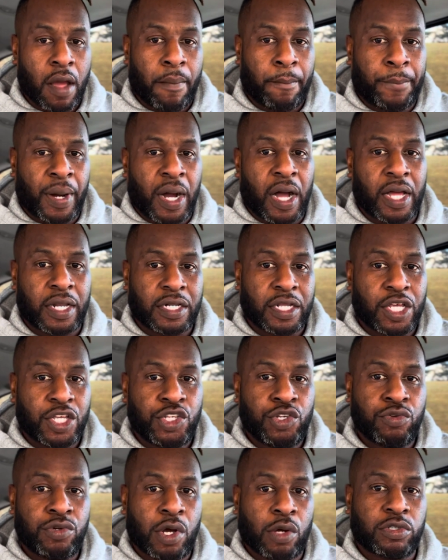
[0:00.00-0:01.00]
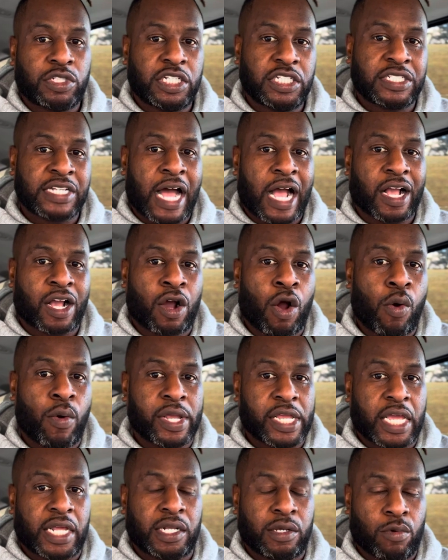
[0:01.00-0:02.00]
but you know she's not
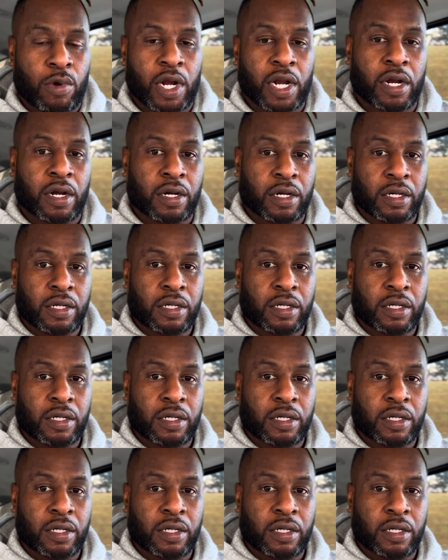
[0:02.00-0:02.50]
going anywhere.